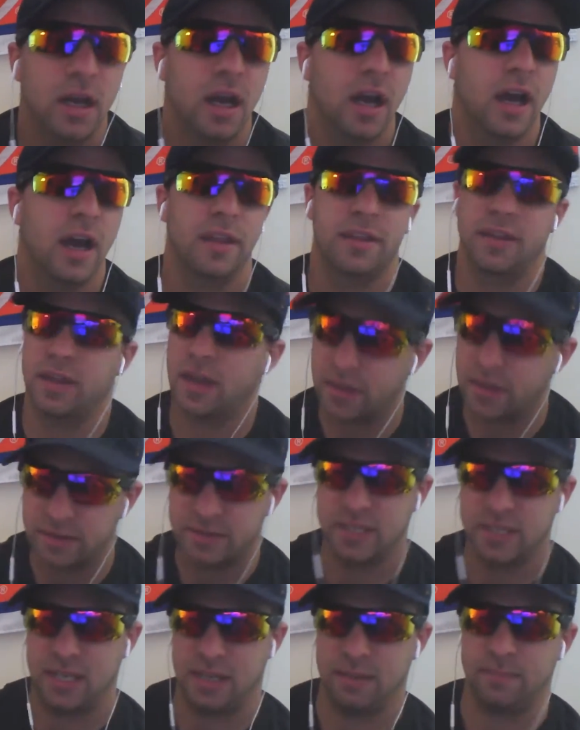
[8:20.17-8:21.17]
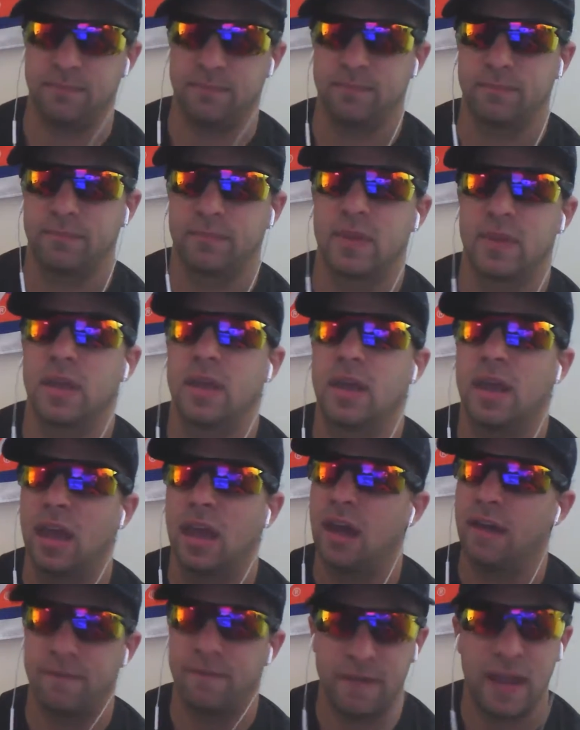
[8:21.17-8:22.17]
The other team,
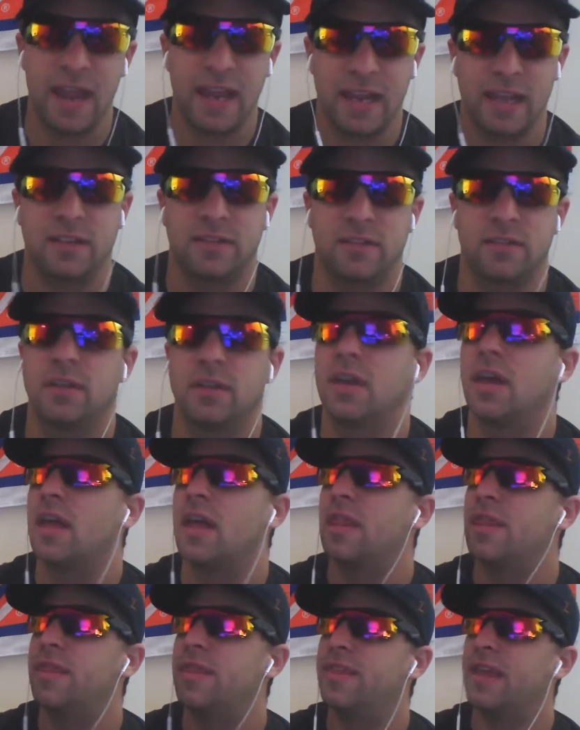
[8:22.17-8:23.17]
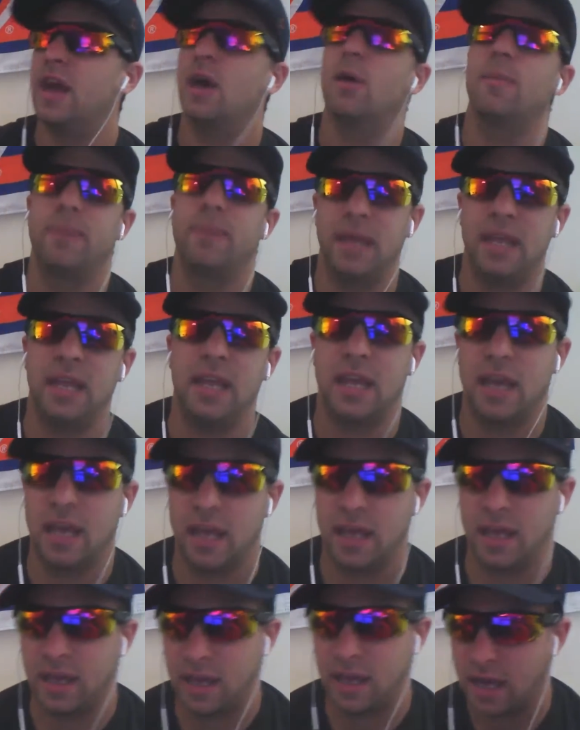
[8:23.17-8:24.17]
Vegas, they'll be
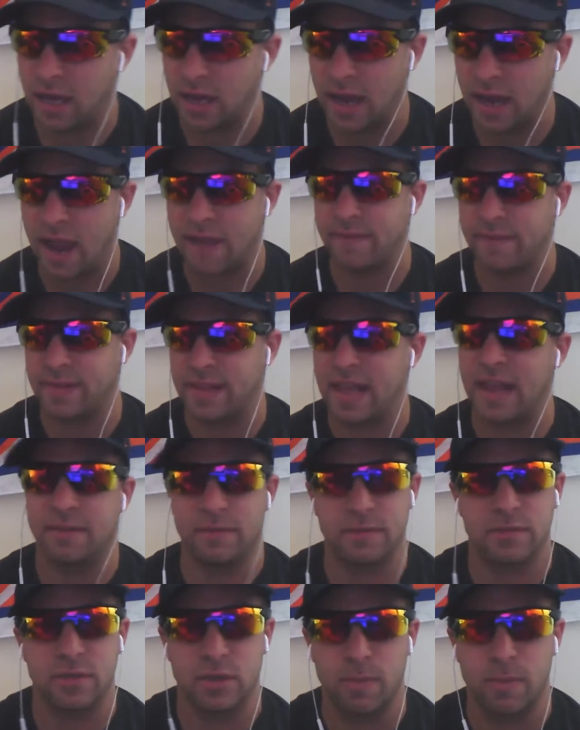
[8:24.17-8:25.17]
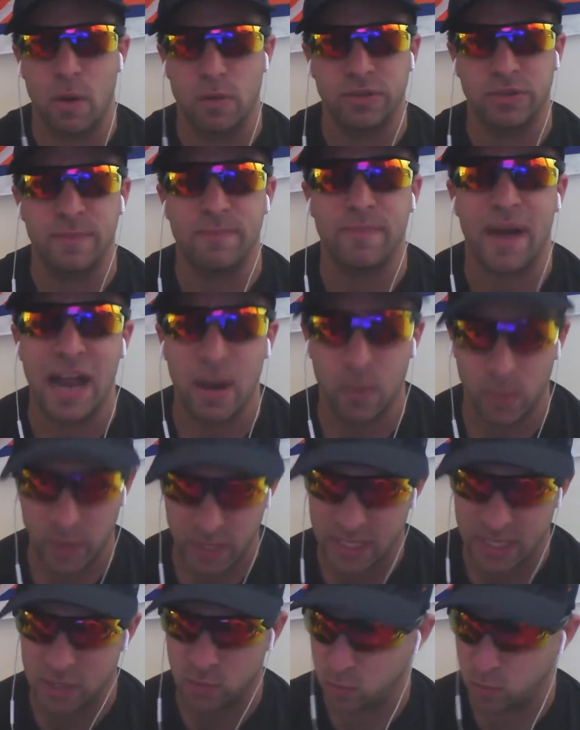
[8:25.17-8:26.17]
having that supposed bye
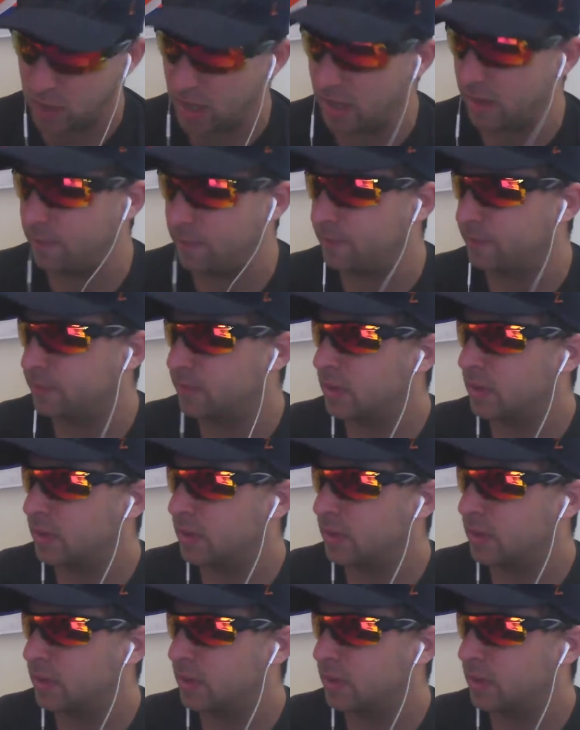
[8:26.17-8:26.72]
week as well.